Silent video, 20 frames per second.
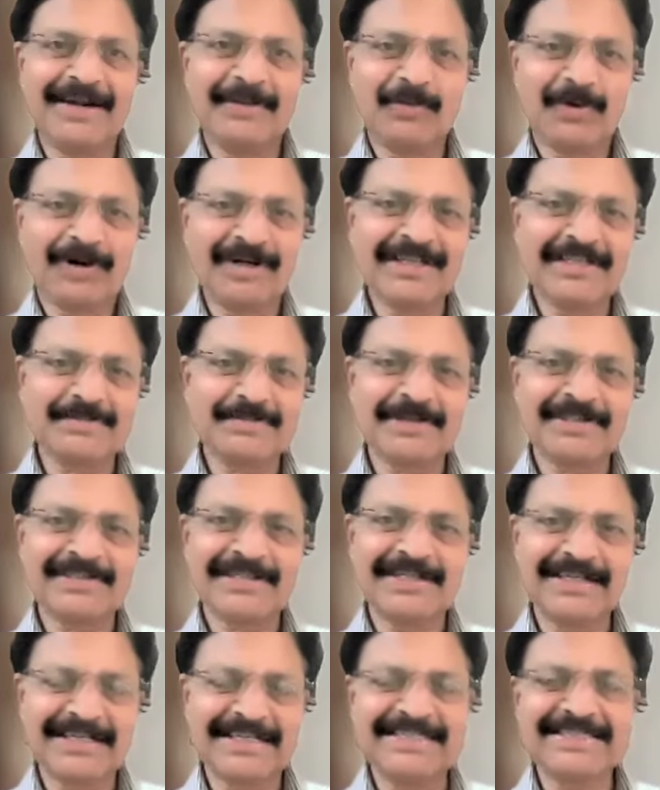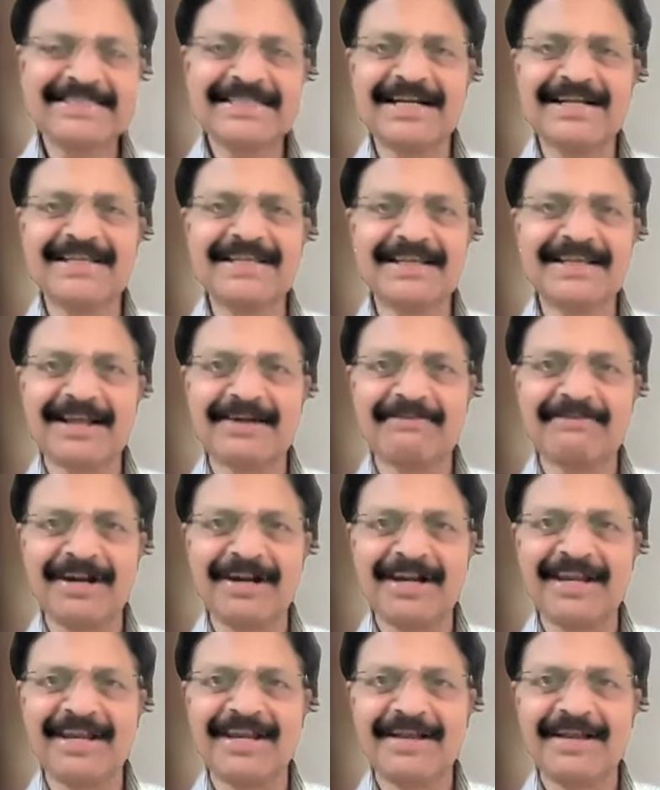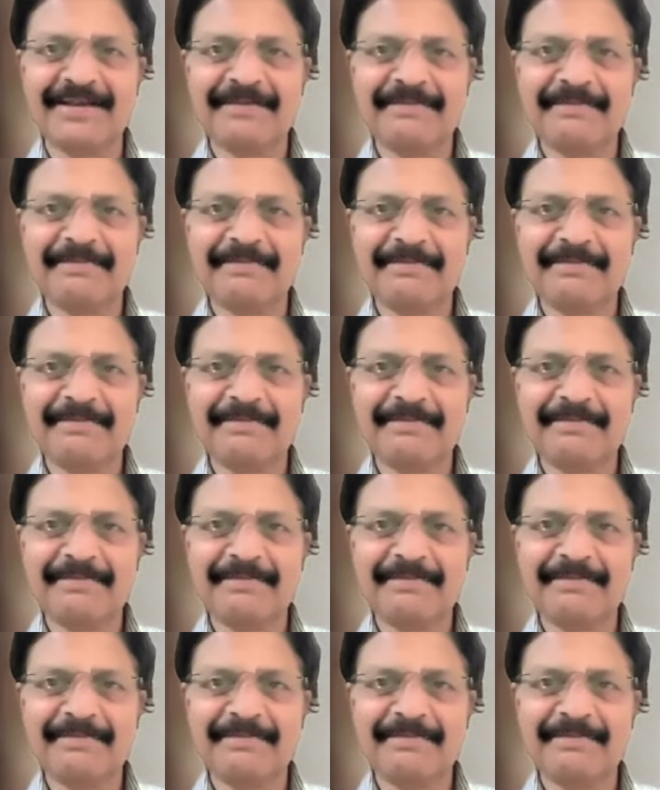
and what is present inside the nerve ending.